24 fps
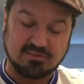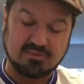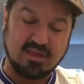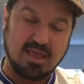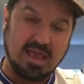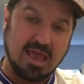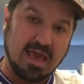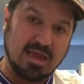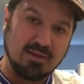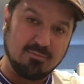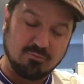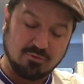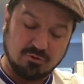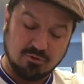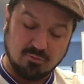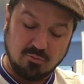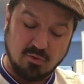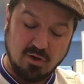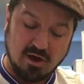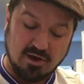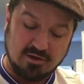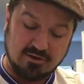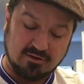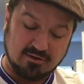add more
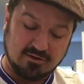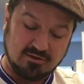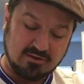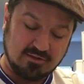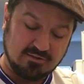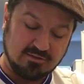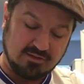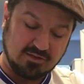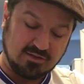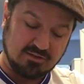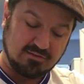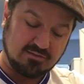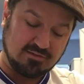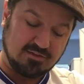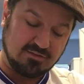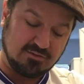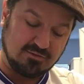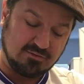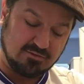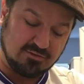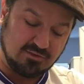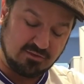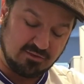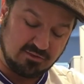water and then
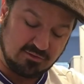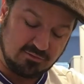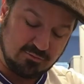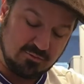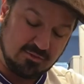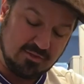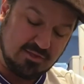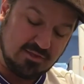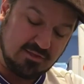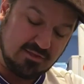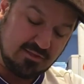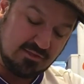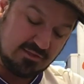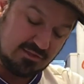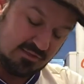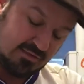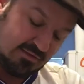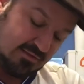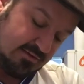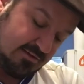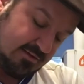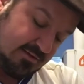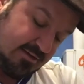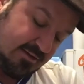continue to squeeze,
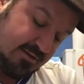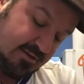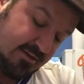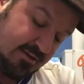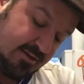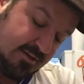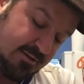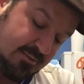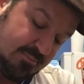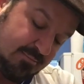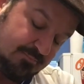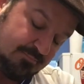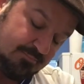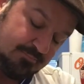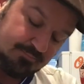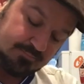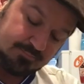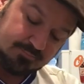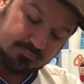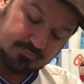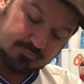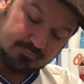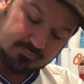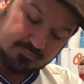and
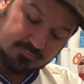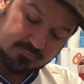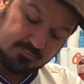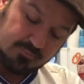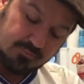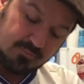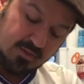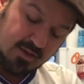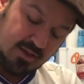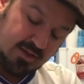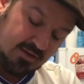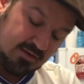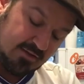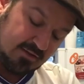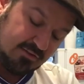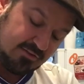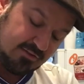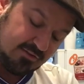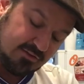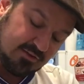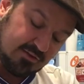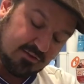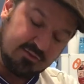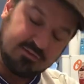
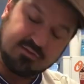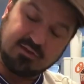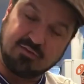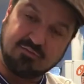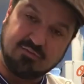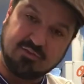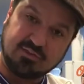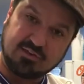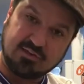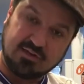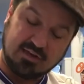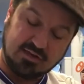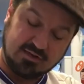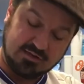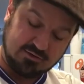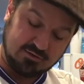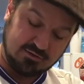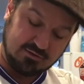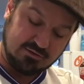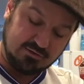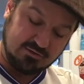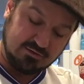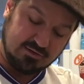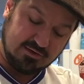it's obviously not going
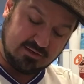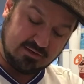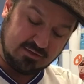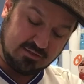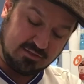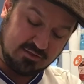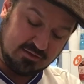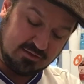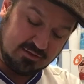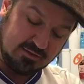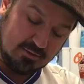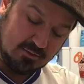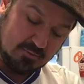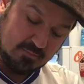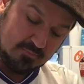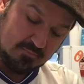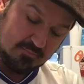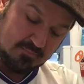to hurt anything.